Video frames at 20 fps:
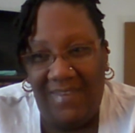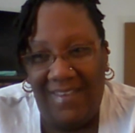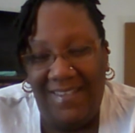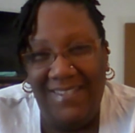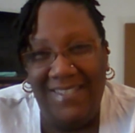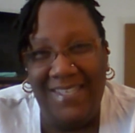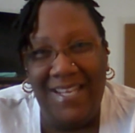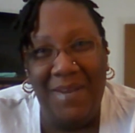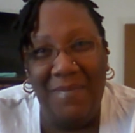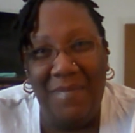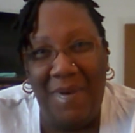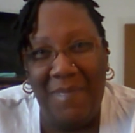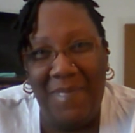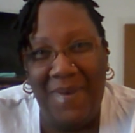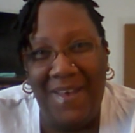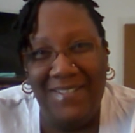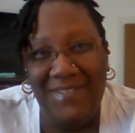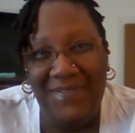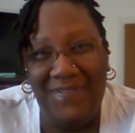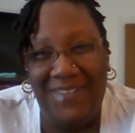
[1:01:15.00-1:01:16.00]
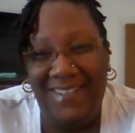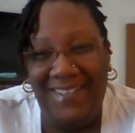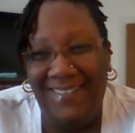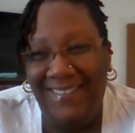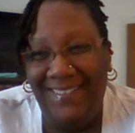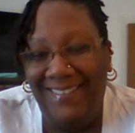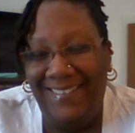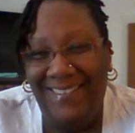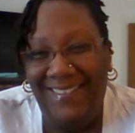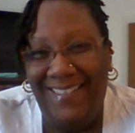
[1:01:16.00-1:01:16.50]
Telling my best
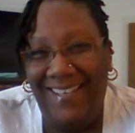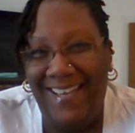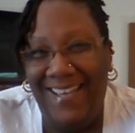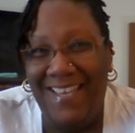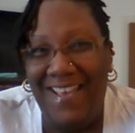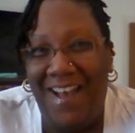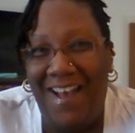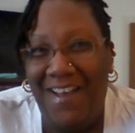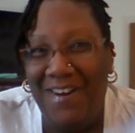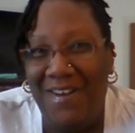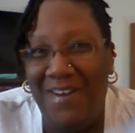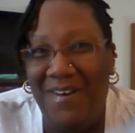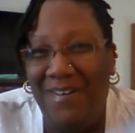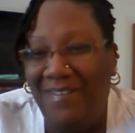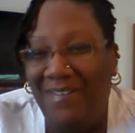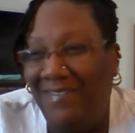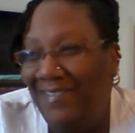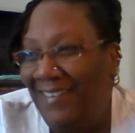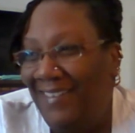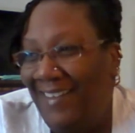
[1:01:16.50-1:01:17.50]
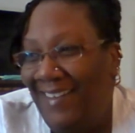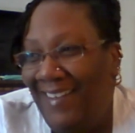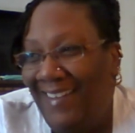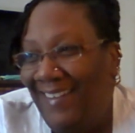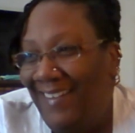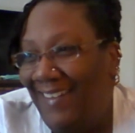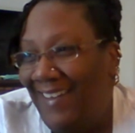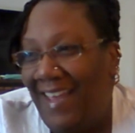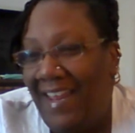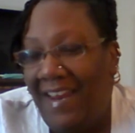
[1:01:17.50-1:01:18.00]
friend, and y'all know
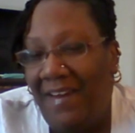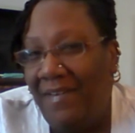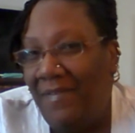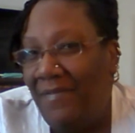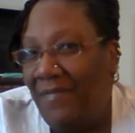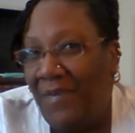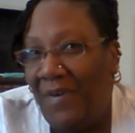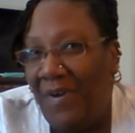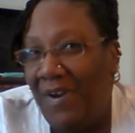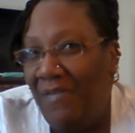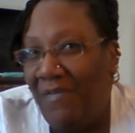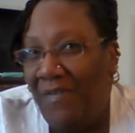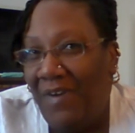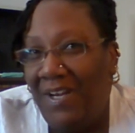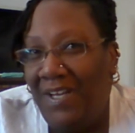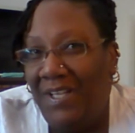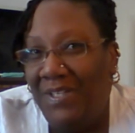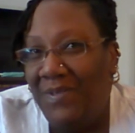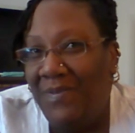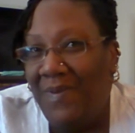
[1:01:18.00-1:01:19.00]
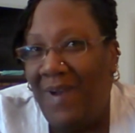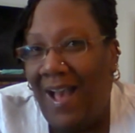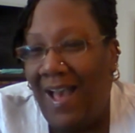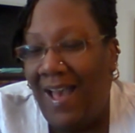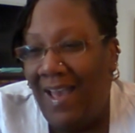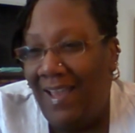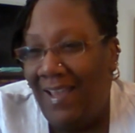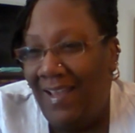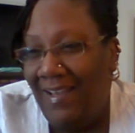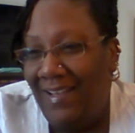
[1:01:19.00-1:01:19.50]
that very rarely do
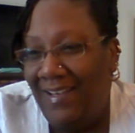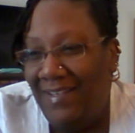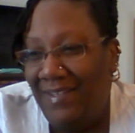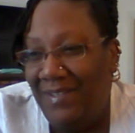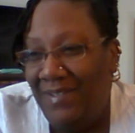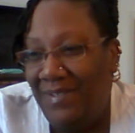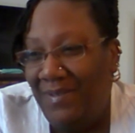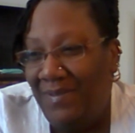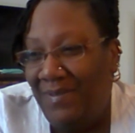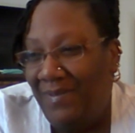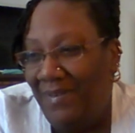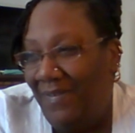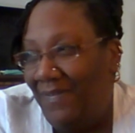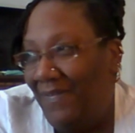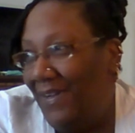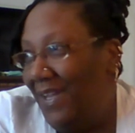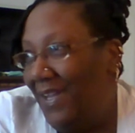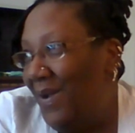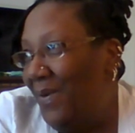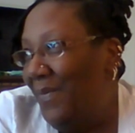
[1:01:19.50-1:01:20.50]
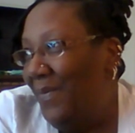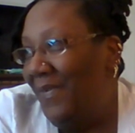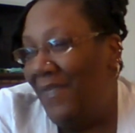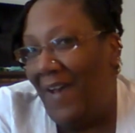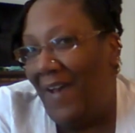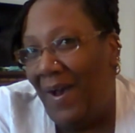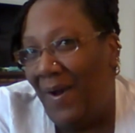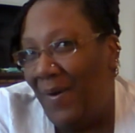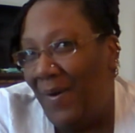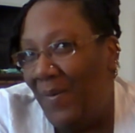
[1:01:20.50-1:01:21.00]
I do a video
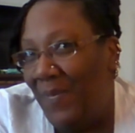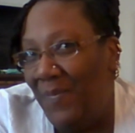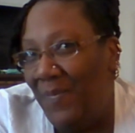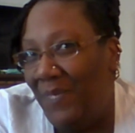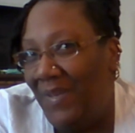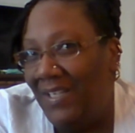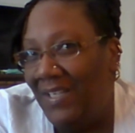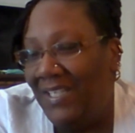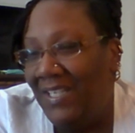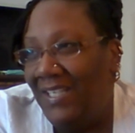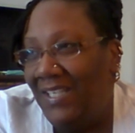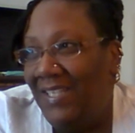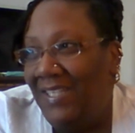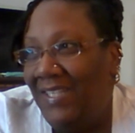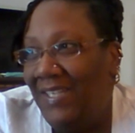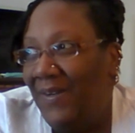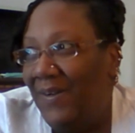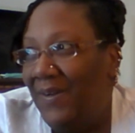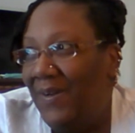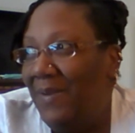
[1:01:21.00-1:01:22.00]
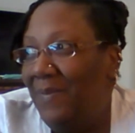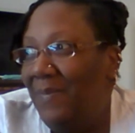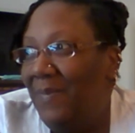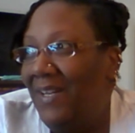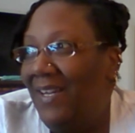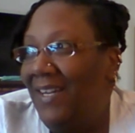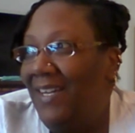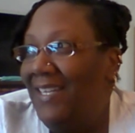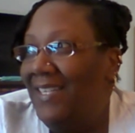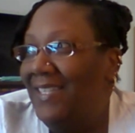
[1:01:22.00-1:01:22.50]
without mentioning Terry.
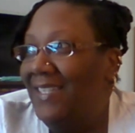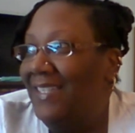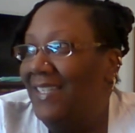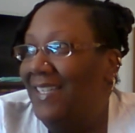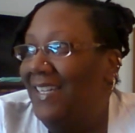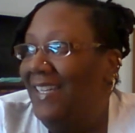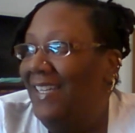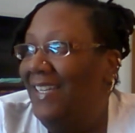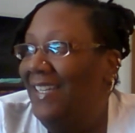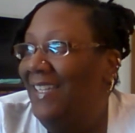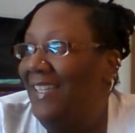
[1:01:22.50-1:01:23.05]
But listen,